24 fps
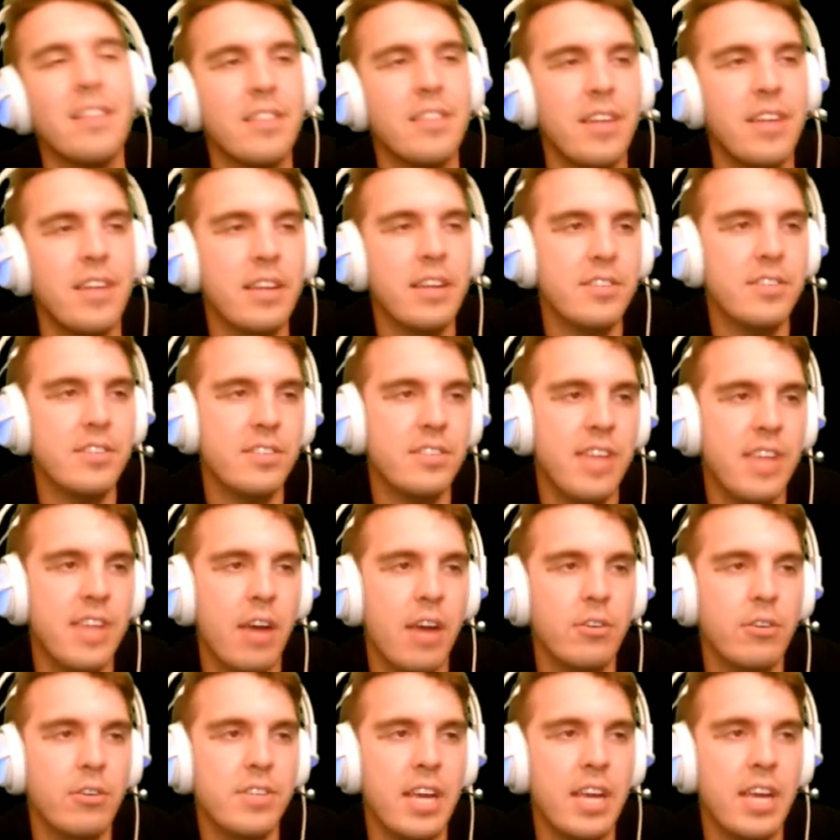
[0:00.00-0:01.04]
Nexus
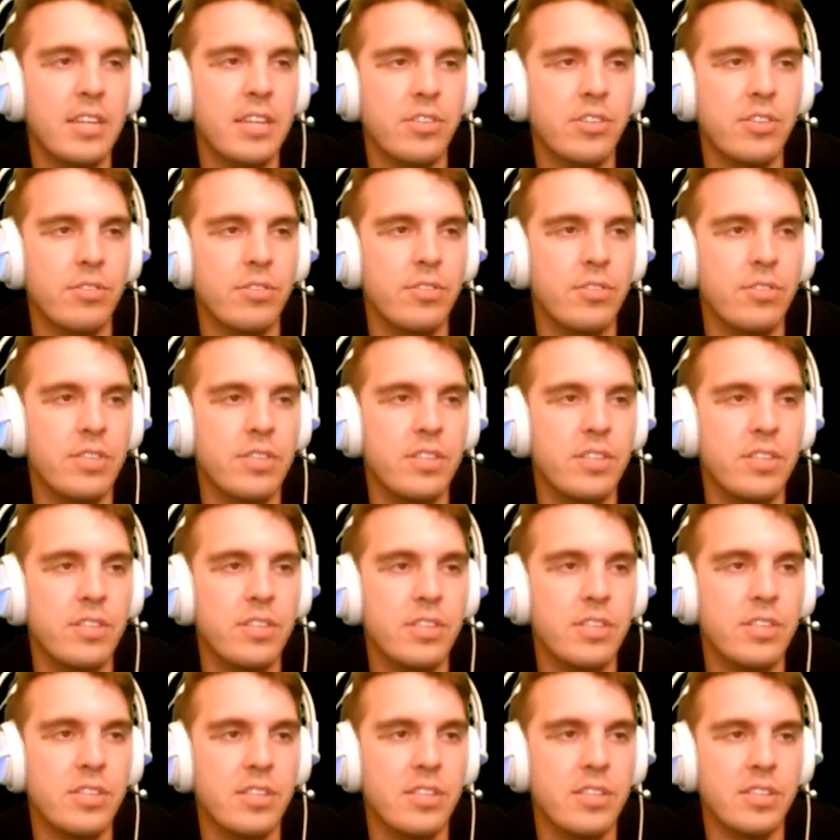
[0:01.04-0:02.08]
towers. Yes. So this
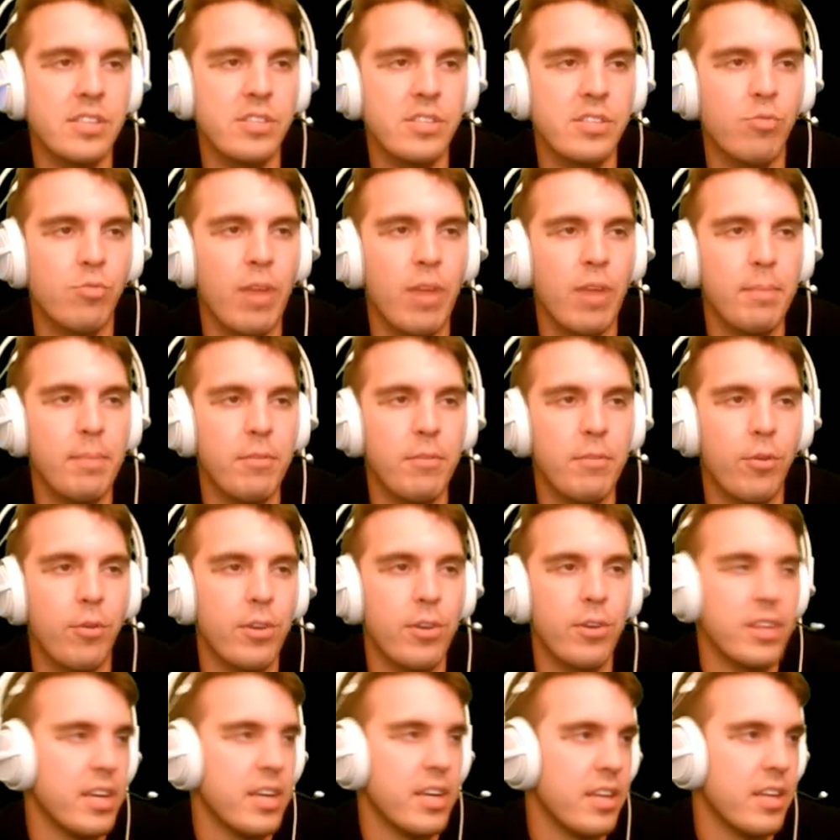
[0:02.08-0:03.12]
is right before
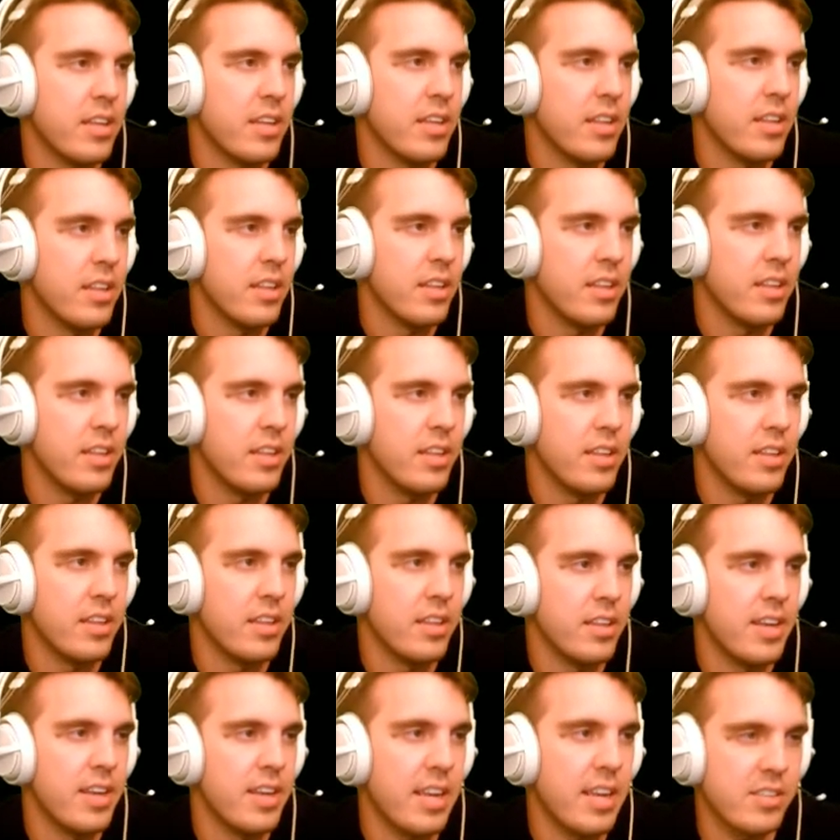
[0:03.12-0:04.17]
the
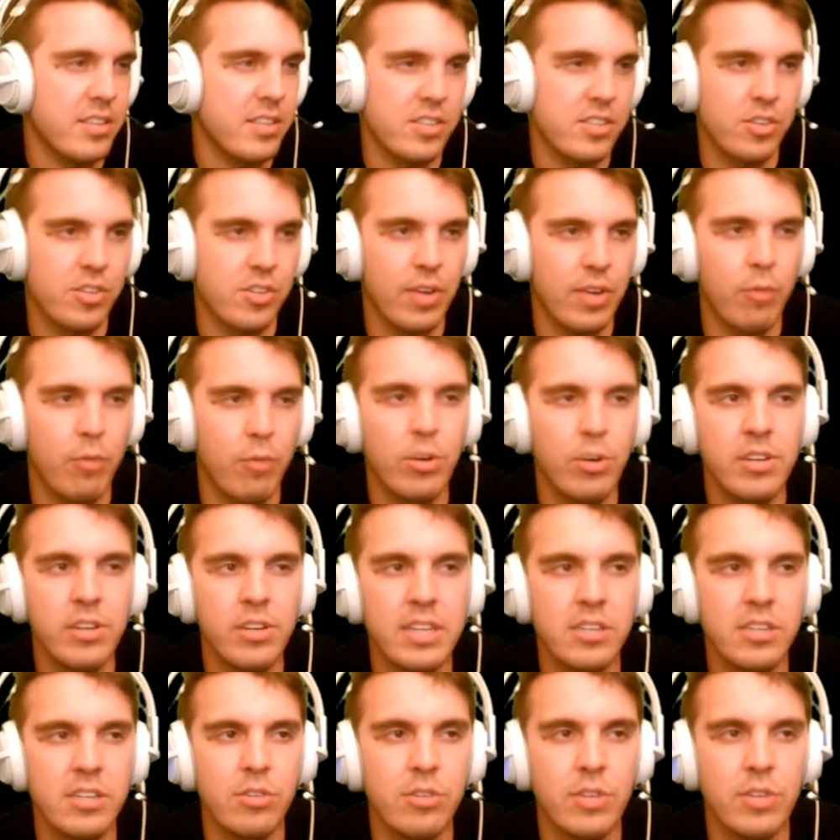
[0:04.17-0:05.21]
Nexus. Okay. What do you
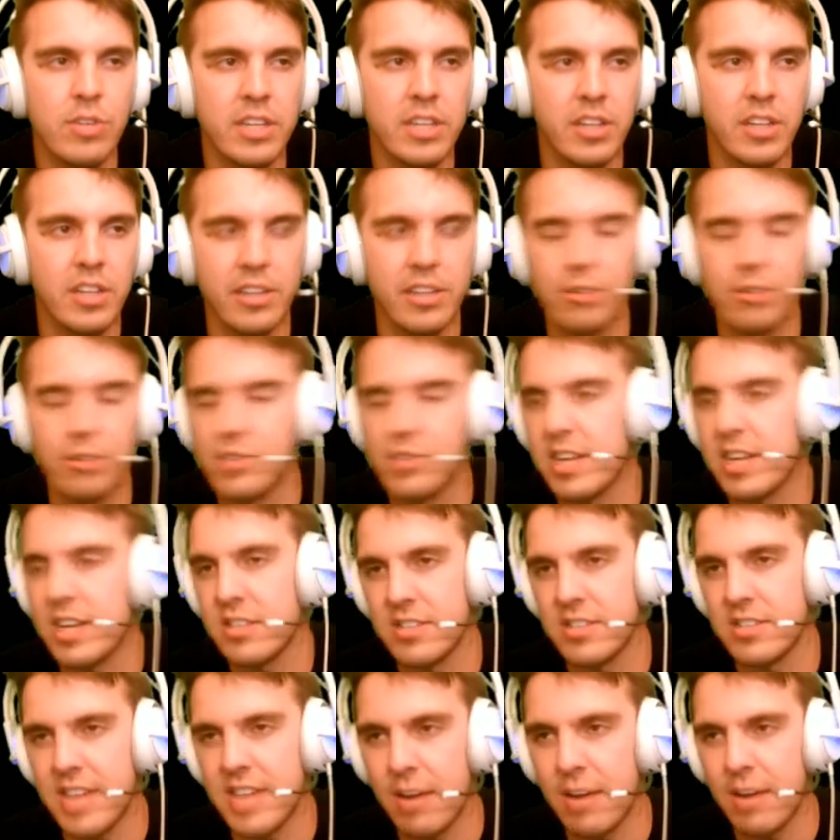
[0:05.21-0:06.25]
need to do to click those
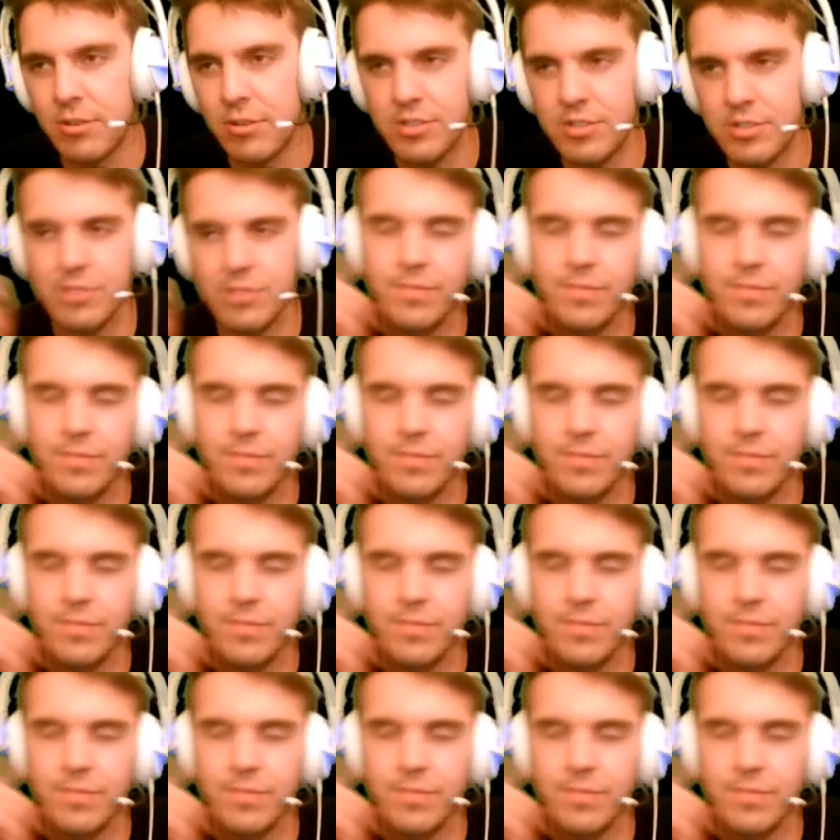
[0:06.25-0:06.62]
Nexus towers?